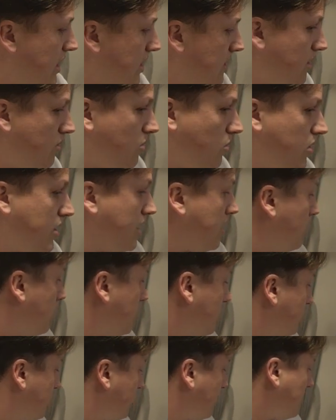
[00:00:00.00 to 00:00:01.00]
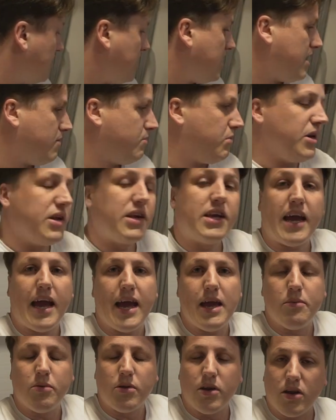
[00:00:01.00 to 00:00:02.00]
end up wanting was a bit of
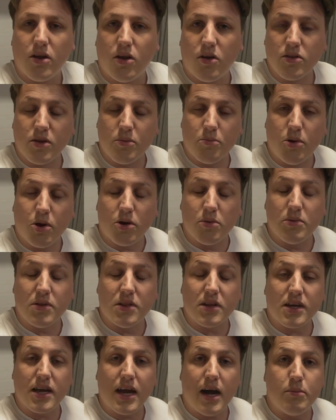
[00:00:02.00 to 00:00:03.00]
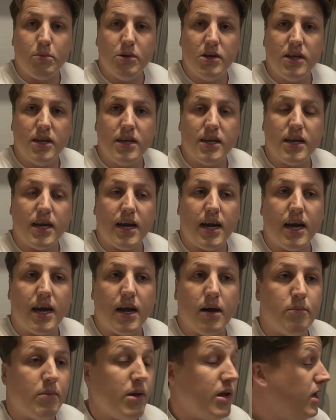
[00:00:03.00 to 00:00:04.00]
cable along the bottom of the cupboard.
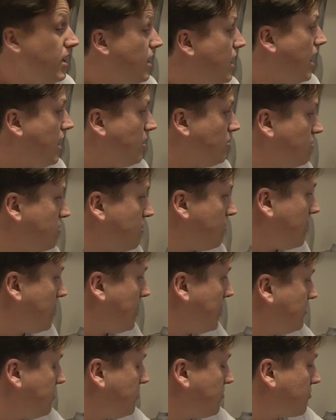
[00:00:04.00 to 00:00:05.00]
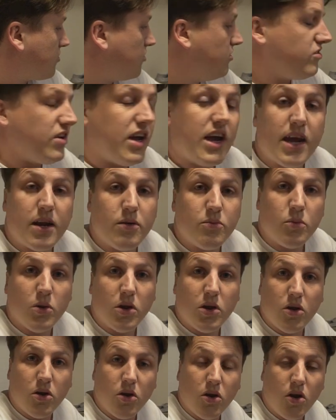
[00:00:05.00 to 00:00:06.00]
I also realized the screws I had were
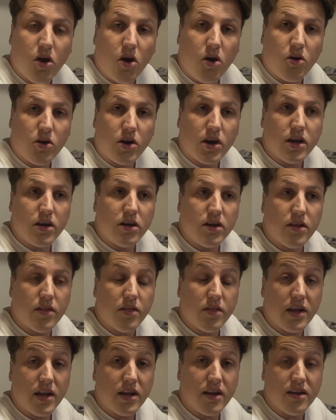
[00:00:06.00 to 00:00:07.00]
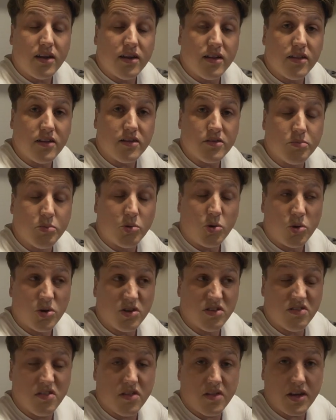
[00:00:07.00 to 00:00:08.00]
longer than this board
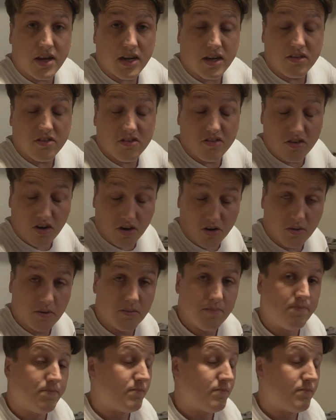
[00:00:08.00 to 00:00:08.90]
is thick, so